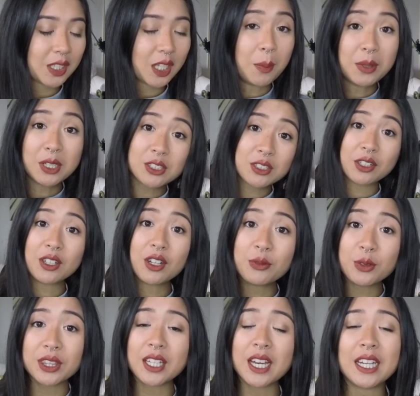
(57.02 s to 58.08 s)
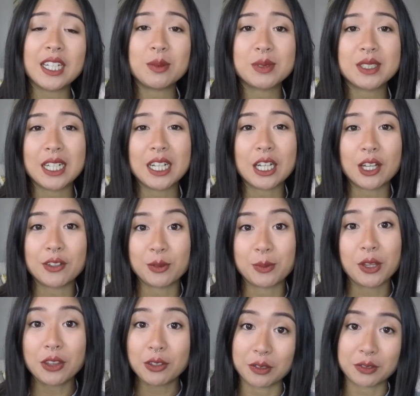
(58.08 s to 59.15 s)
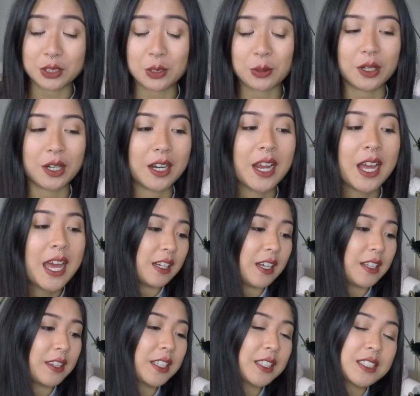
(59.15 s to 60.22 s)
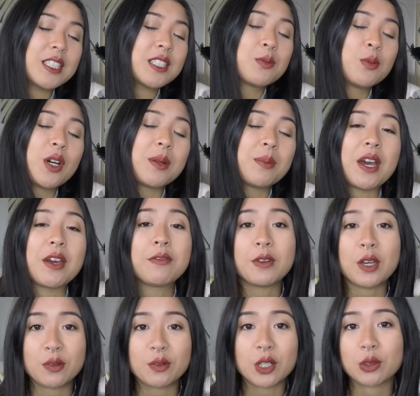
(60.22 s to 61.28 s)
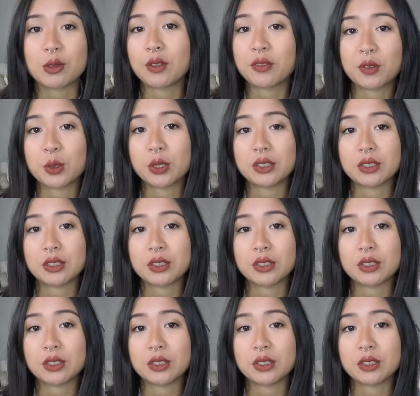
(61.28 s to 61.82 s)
I'm going to start off with the items that I got from the thrift store. This is one of my favorite thrift store